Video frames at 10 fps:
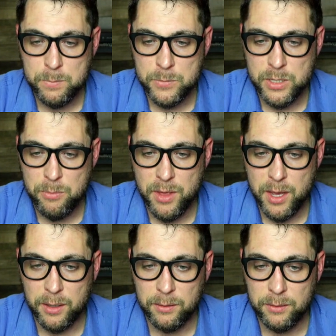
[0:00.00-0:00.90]
Same
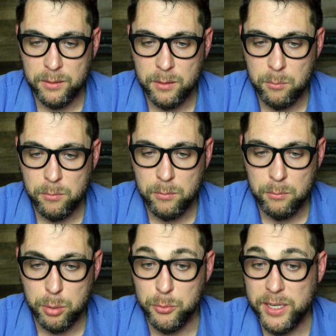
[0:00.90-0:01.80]
thing.
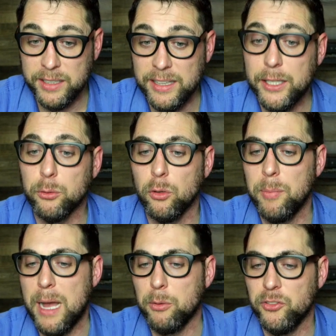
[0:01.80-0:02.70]
Berean literal
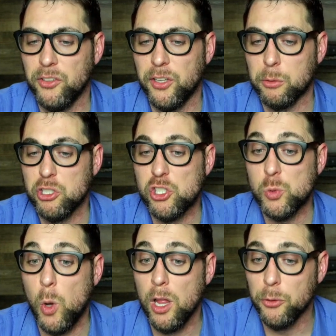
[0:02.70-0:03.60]
Bible says they were
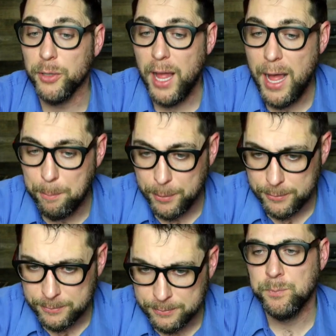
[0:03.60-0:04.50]
swallowed up.
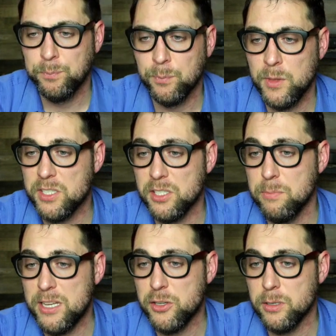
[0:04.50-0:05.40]
This is
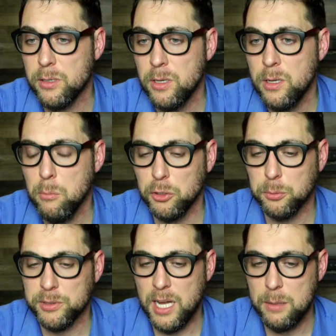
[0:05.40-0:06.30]
mentioned
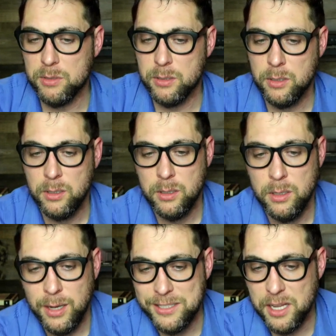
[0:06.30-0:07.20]
multiple times.
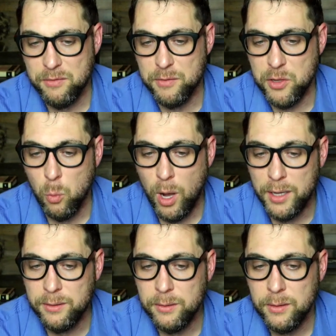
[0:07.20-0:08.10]
Isaiah
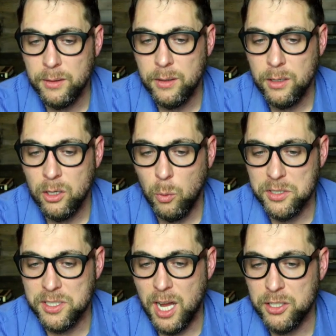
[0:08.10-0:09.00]
51, was
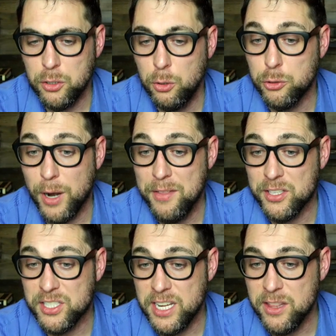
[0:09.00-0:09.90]
it not you who dried the
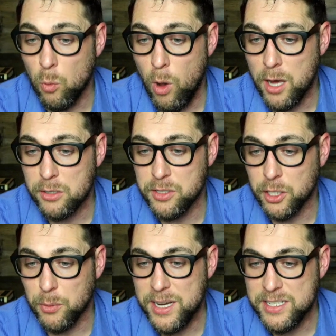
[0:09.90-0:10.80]
sea and the waters and the
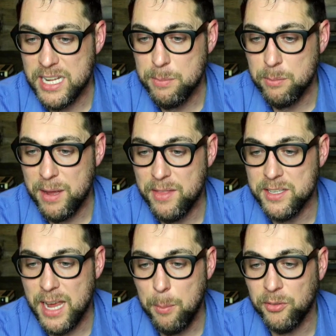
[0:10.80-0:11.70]
great deep and made the
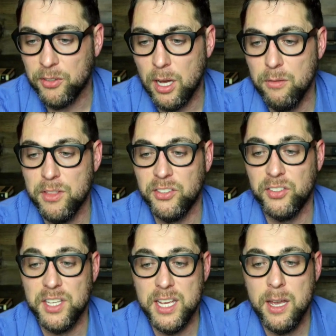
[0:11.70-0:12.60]
depths of the
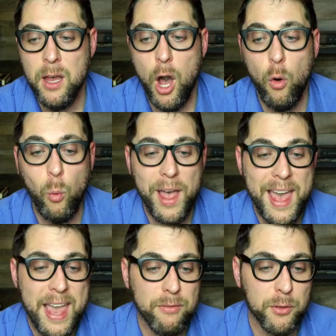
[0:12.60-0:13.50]
sea a
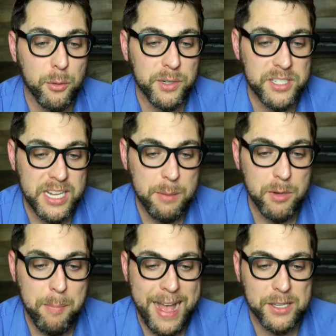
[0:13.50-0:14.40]
way for the redeemed to
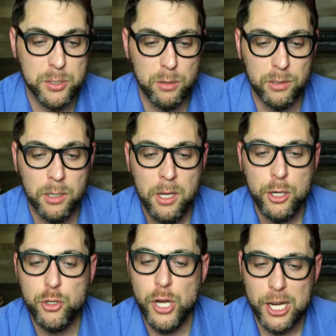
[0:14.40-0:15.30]
pass over?
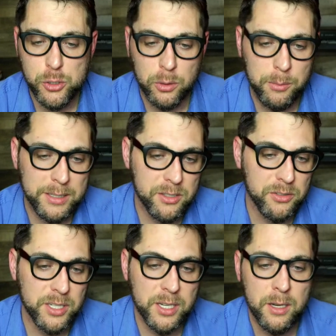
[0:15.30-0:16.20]
Joshua
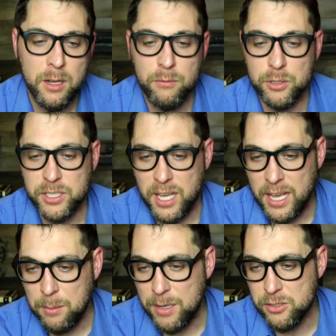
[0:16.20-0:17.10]
mentions it. First
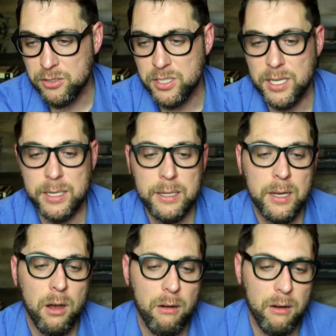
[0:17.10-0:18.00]
King mentions it.
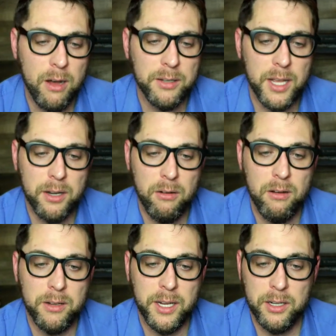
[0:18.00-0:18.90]
On and
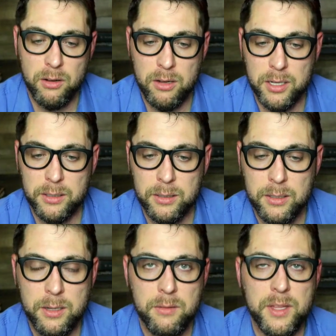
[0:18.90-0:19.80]
on and on.
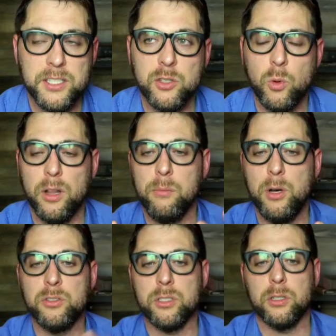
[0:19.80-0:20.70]
This is one of the
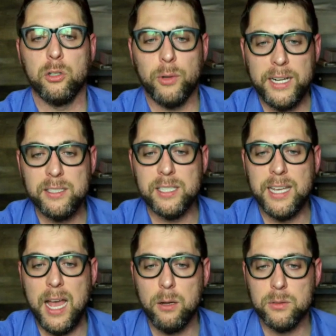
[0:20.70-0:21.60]
most greatest
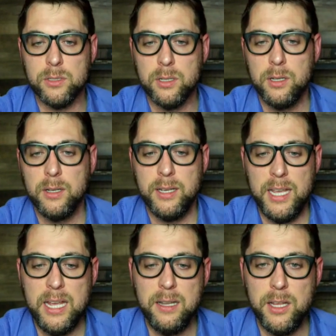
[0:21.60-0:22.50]
accounts
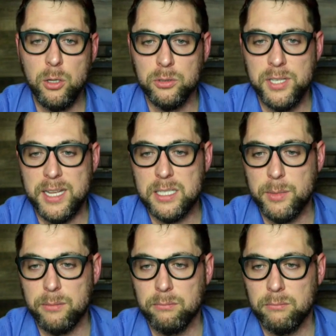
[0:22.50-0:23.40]
in the Old
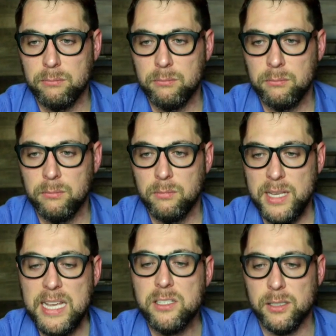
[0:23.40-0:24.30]
Testament,
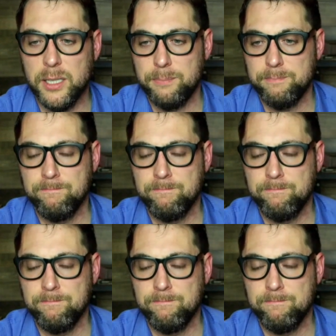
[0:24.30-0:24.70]
easily.